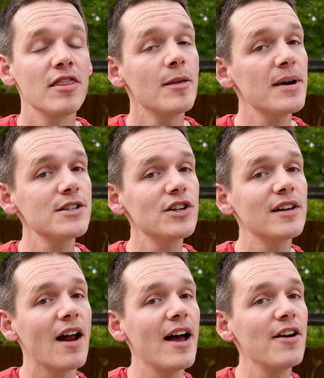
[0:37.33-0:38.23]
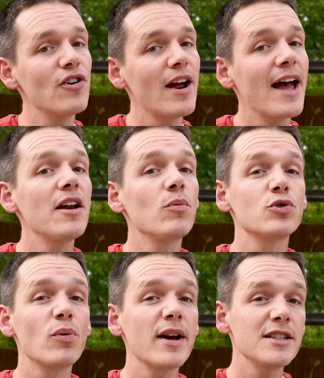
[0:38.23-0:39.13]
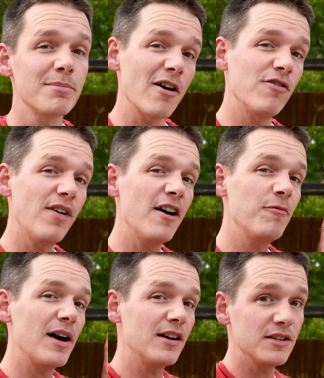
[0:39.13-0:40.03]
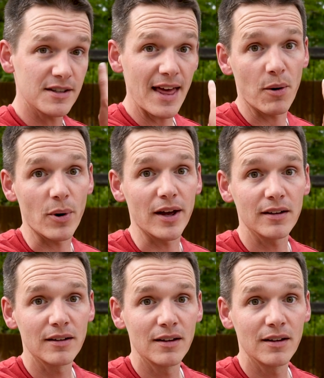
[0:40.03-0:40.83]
The best chicken I ever had was raised about 5 miles that way.